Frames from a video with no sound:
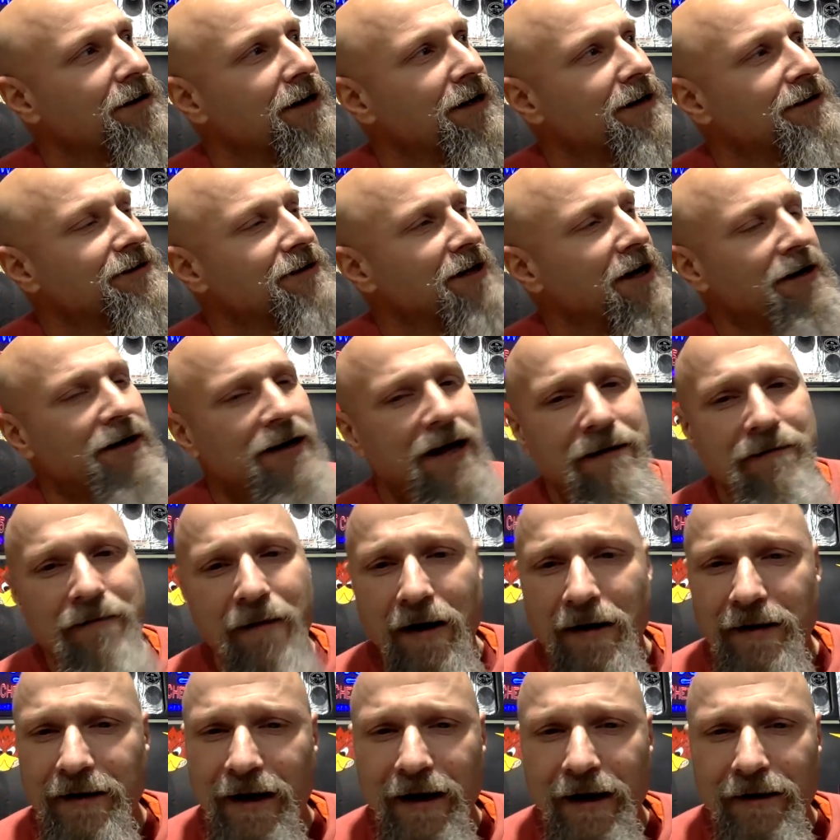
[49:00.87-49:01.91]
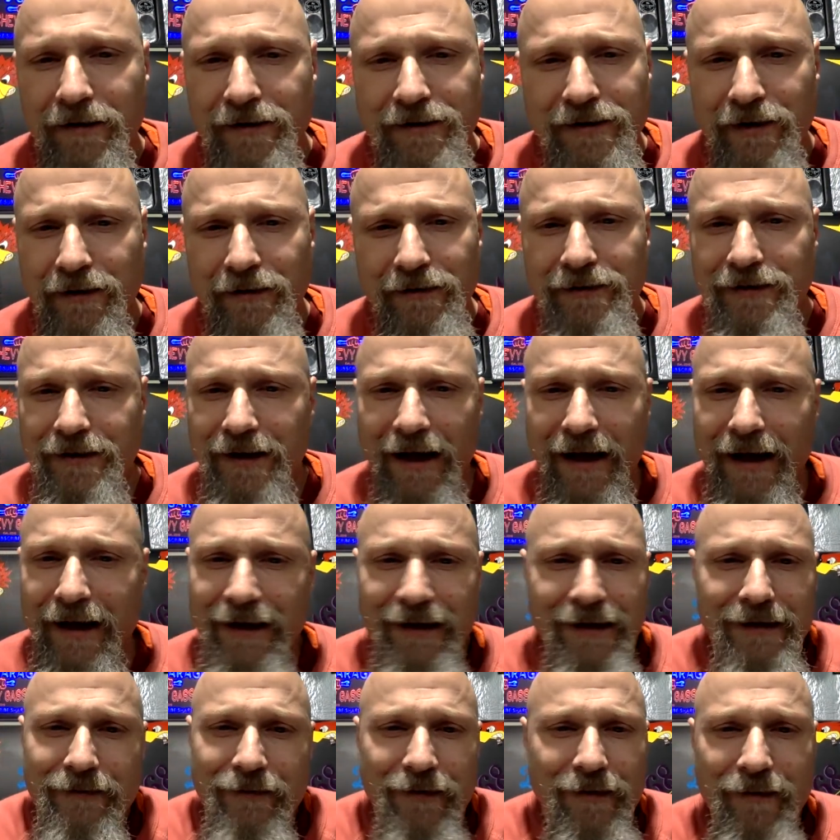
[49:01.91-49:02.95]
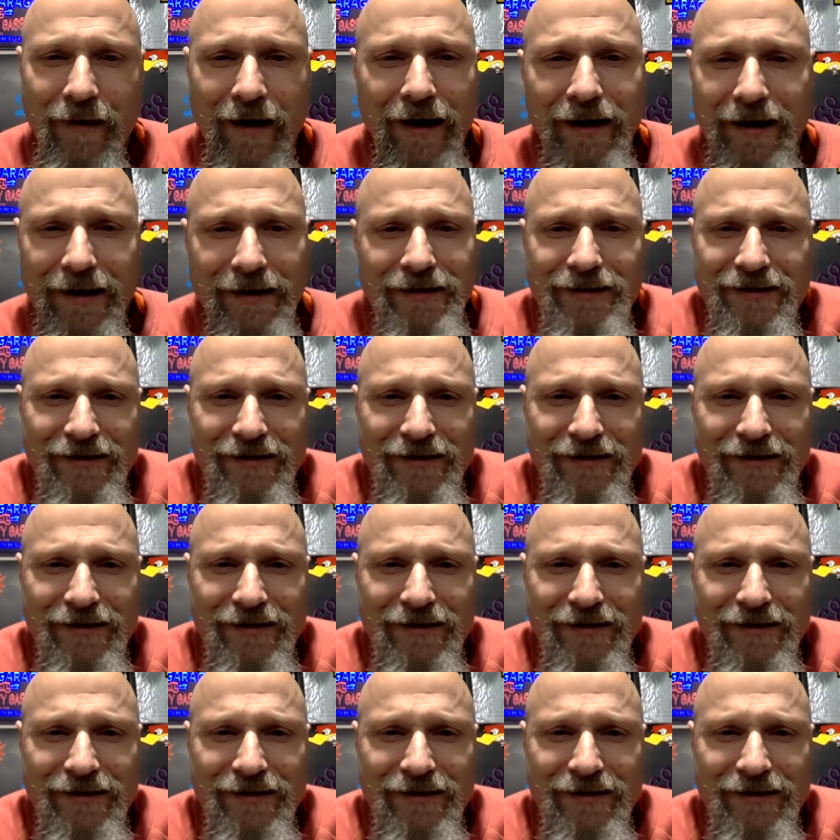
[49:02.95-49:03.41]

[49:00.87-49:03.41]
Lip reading: Sunday, Monday, or Tuesday. We might get